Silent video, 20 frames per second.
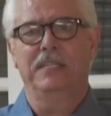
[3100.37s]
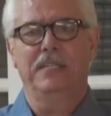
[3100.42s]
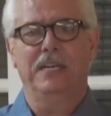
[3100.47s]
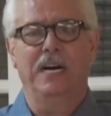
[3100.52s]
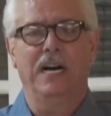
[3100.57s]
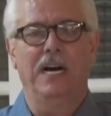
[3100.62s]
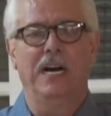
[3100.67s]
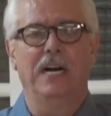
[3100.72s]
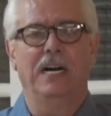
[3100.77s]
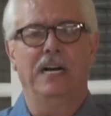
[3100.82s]

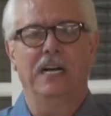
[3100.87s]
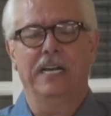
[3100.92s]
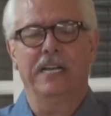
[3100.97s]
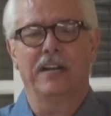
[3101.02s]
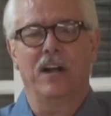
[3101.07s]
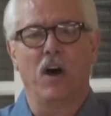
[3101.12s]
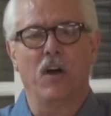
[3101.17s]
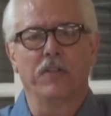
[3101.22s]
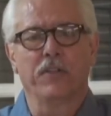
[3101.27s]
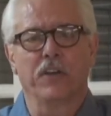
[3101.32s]
uh, and
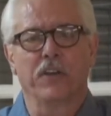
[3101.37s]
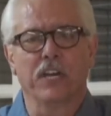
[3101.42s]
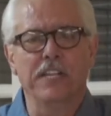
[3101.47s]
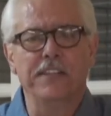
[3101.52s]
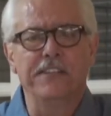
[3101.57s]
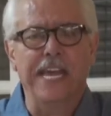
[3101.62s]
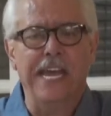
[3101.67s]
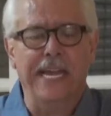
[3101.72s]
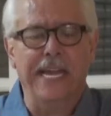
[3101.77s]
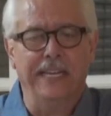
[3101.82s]
all the good
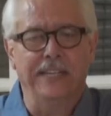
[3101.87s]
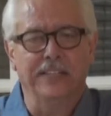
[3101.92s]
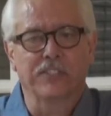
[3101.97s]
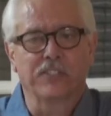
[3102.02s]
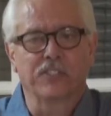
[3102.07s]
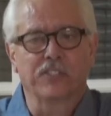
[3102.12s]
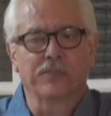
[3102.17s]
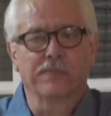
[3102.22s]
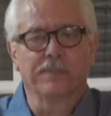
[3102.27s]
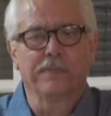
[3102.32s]

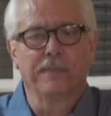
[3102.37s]
things.